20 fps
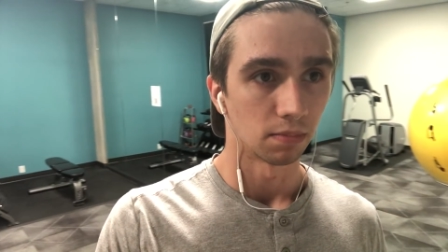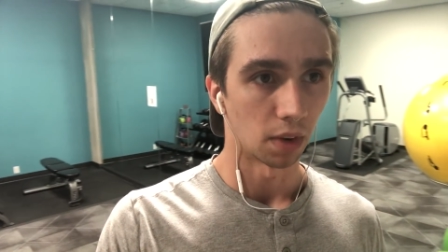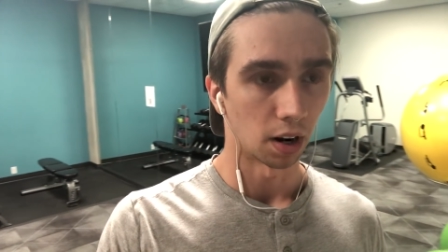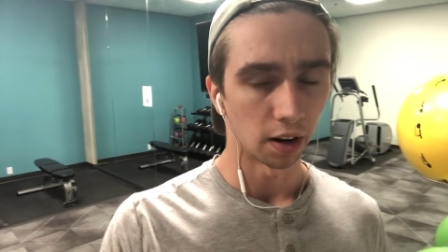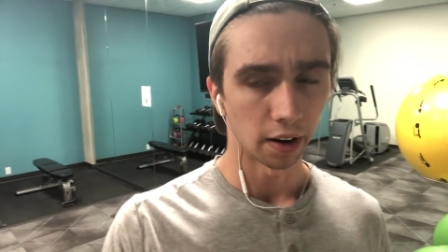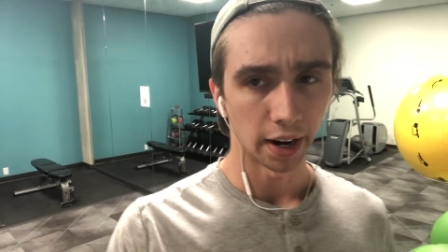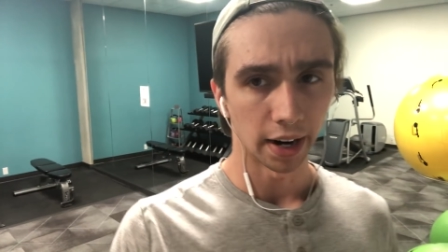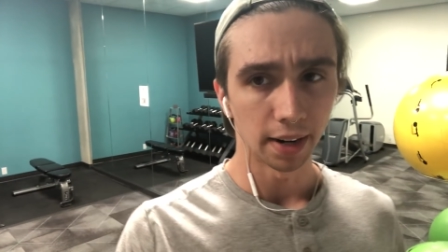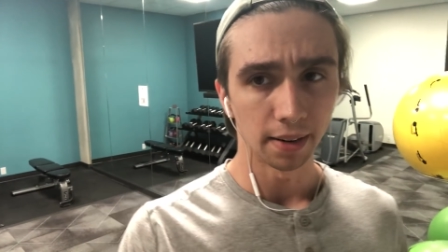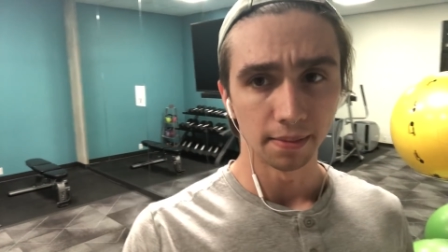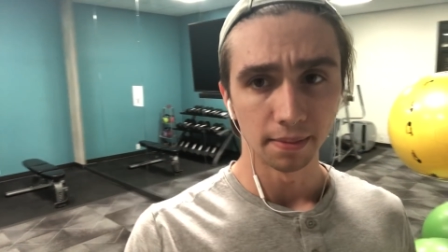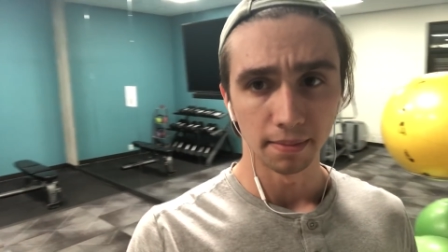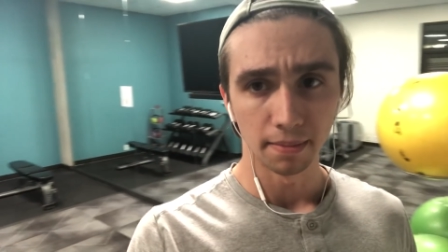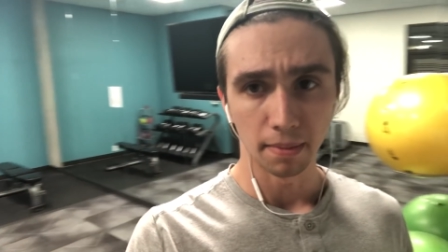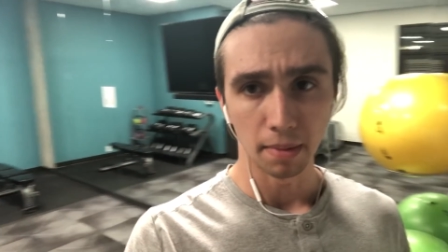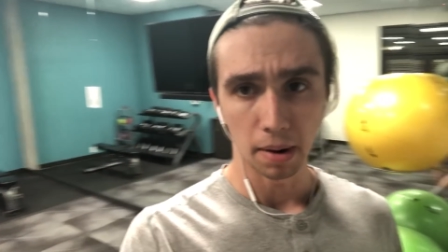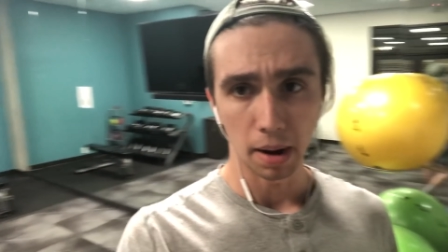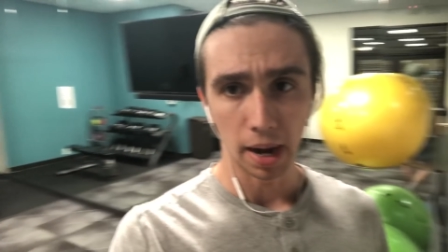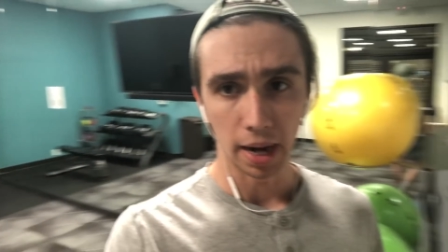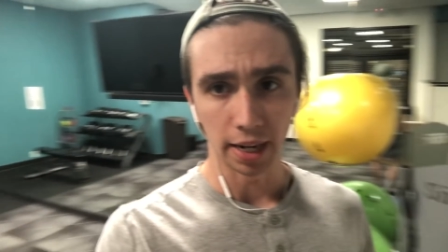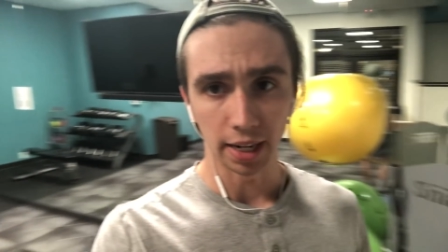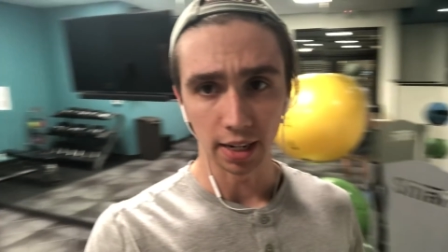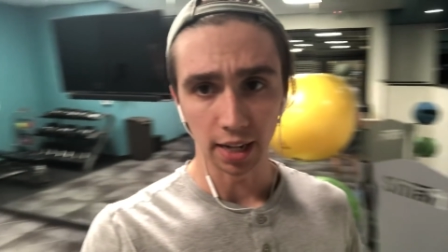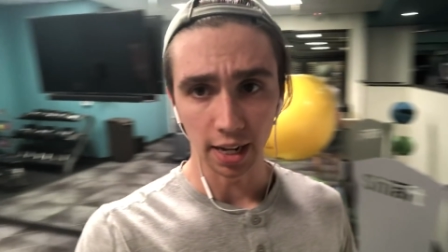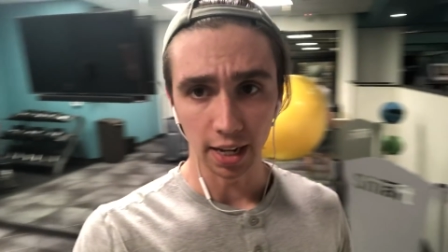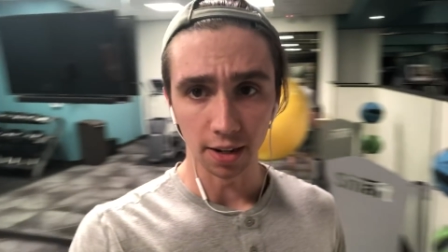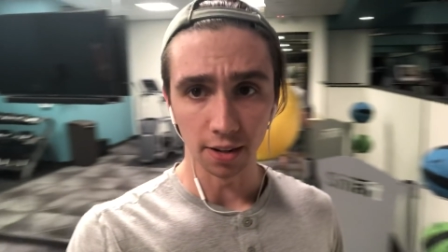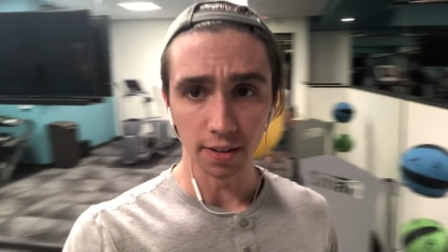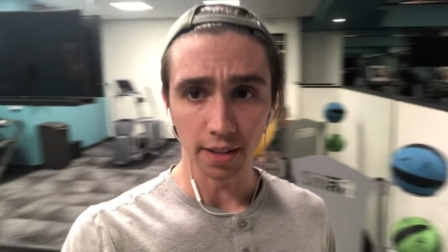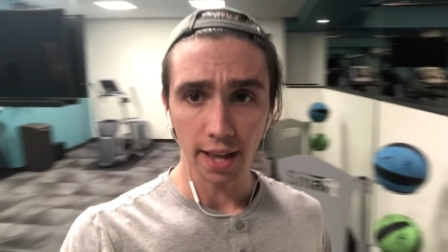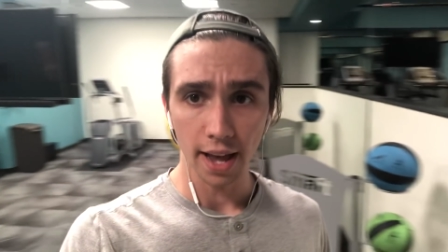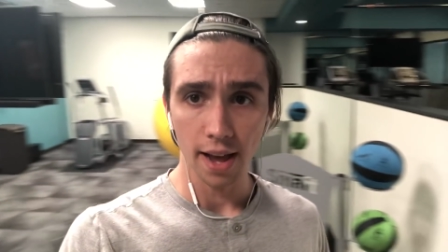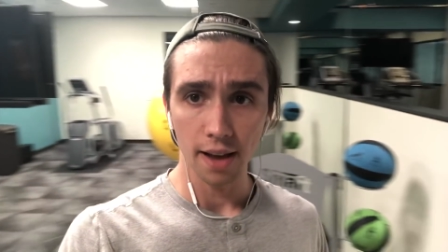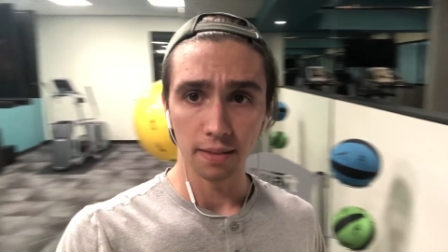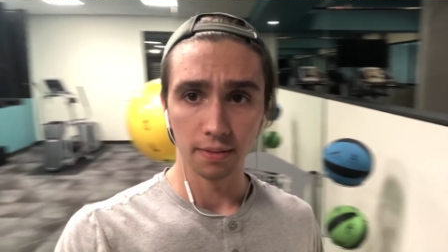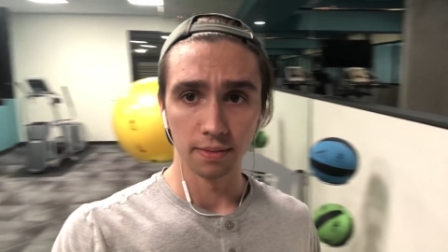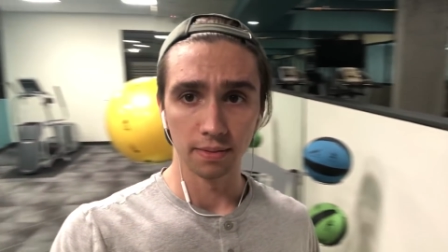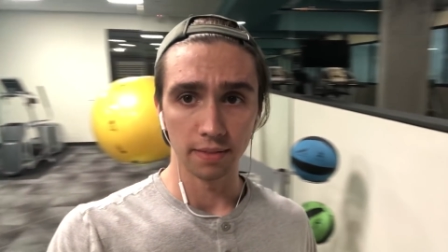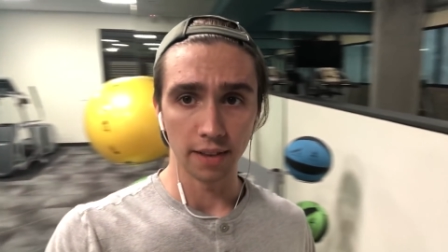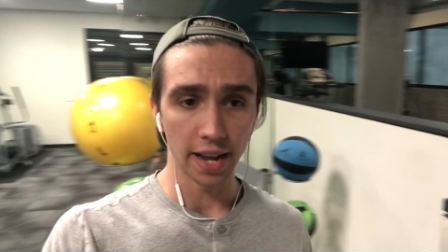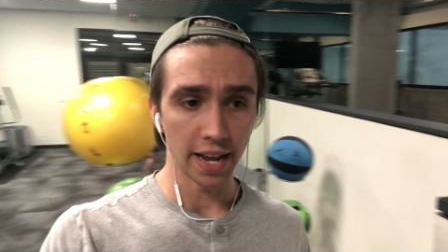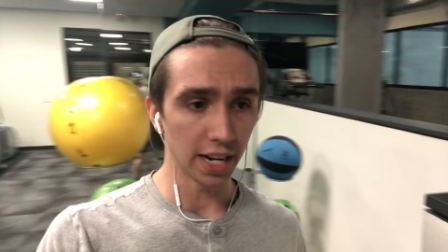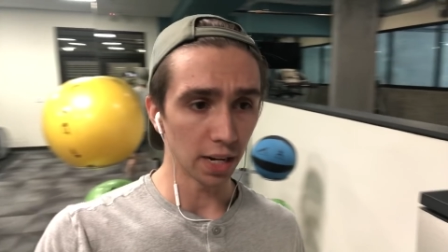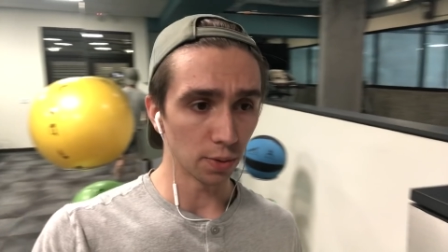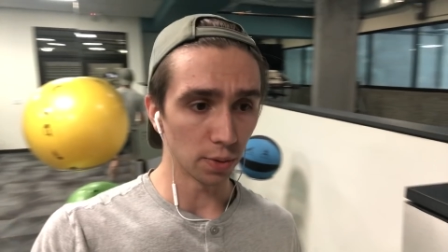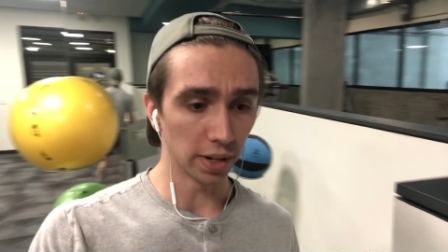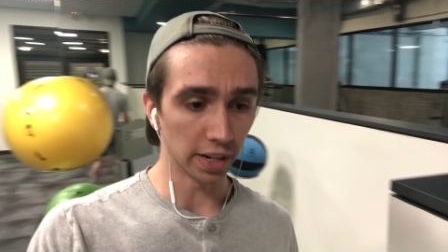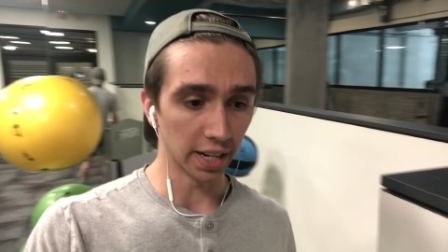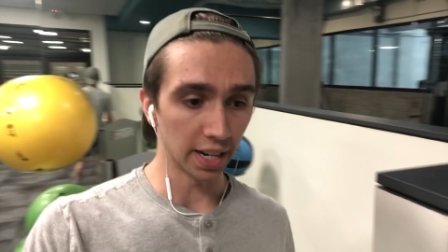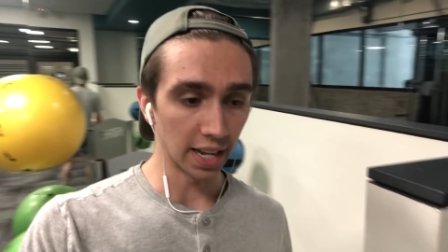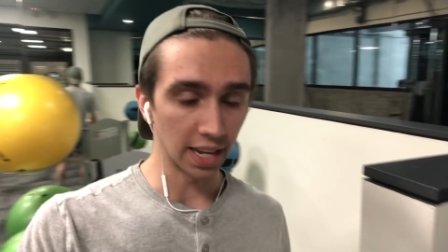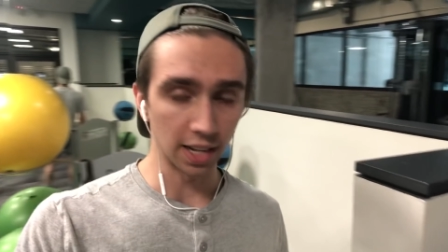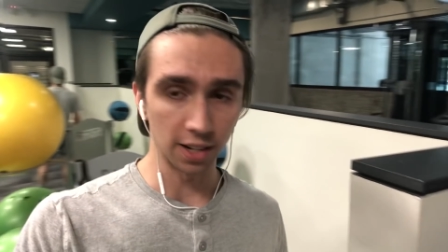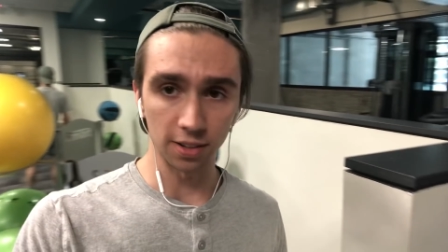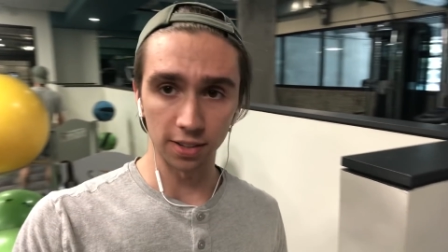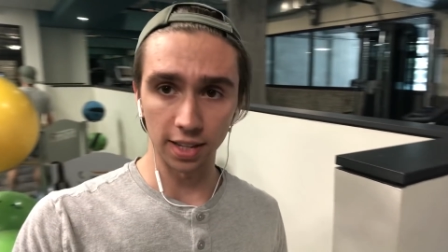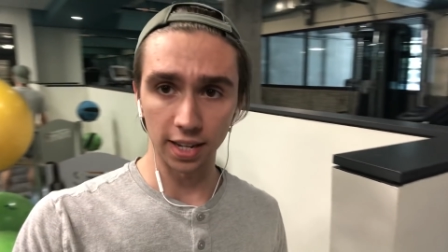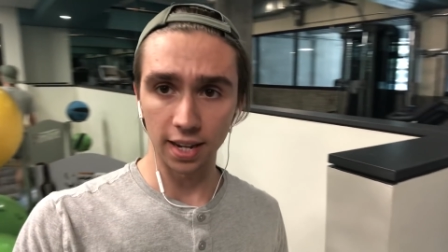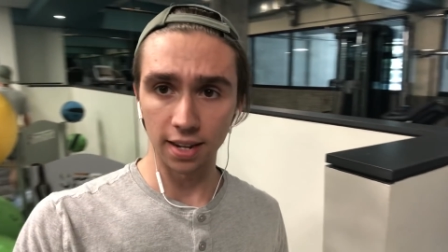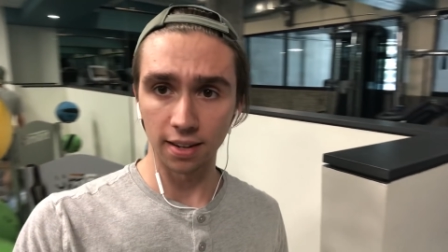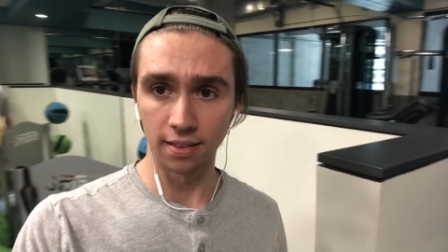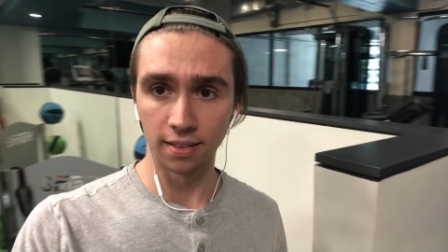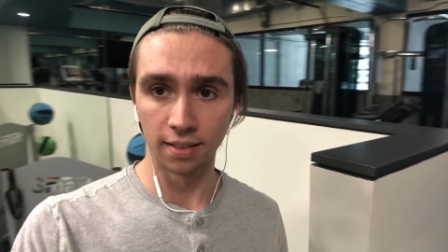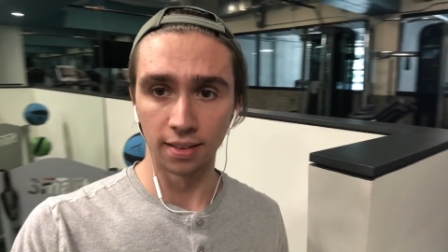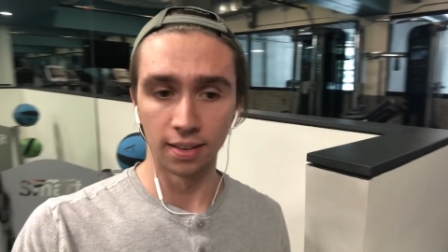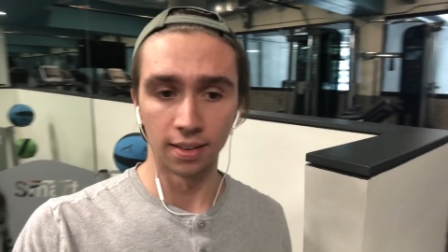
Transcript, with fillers: All right, I could handle that. Anyone can handle that.